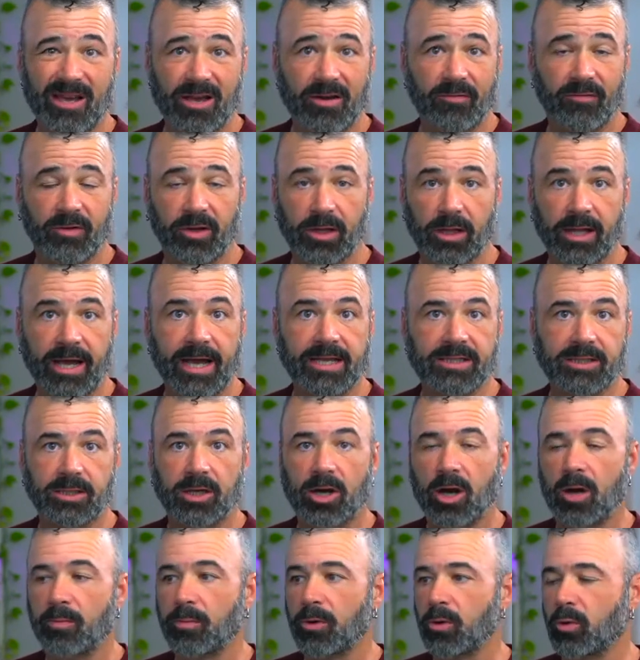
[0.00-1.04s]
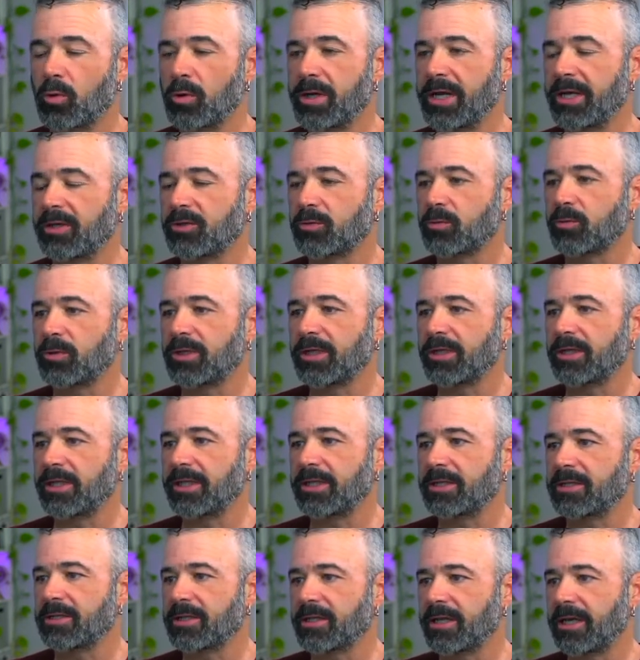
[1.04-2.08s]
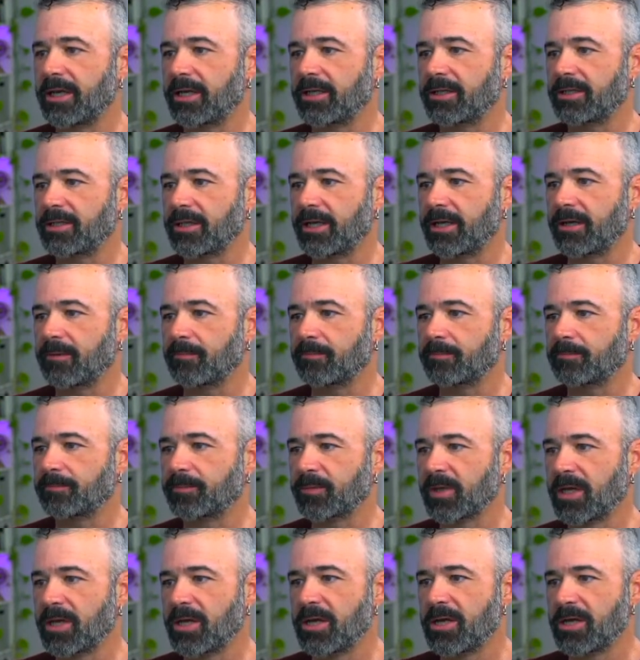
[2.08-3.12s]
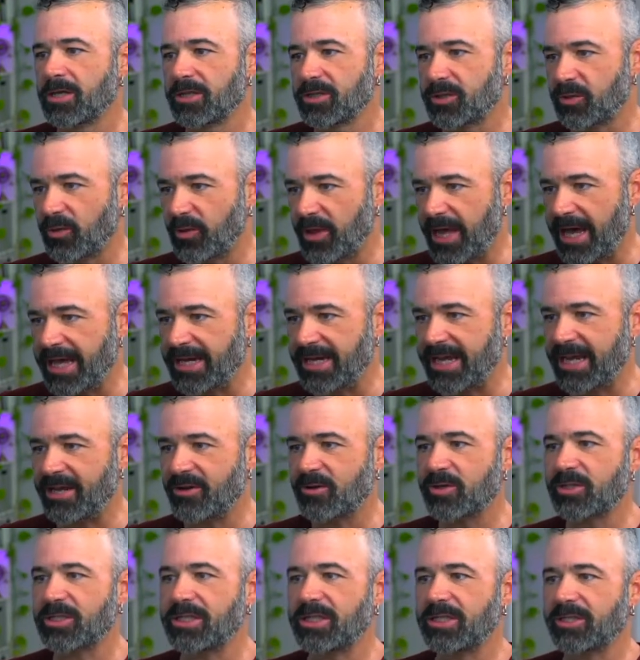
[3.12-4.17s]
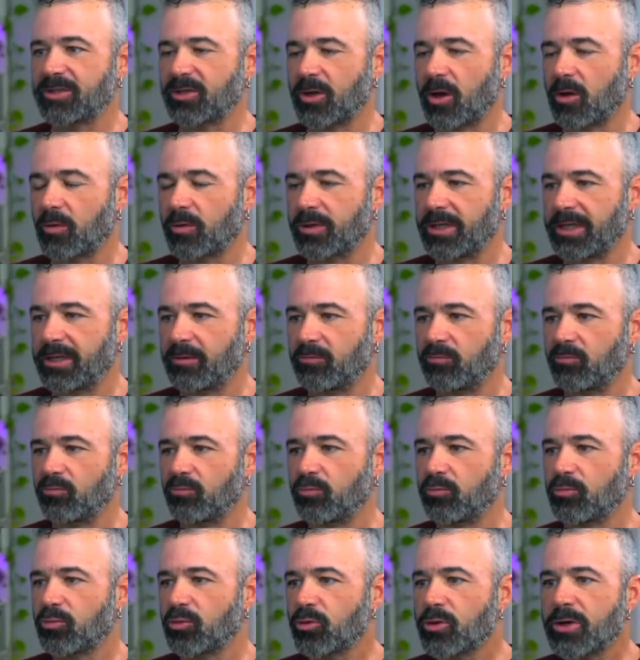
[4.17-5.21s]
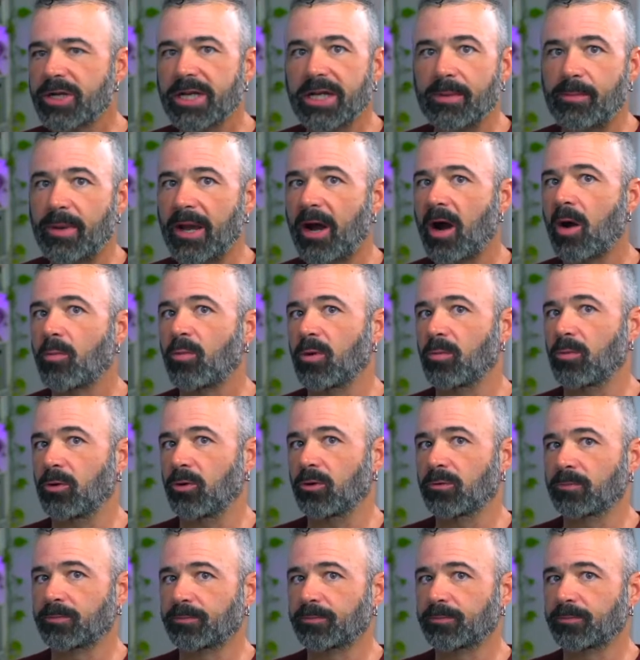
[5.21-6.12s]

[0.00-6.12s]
for the last couple weeks, really. And so that energy is already pretty palpable.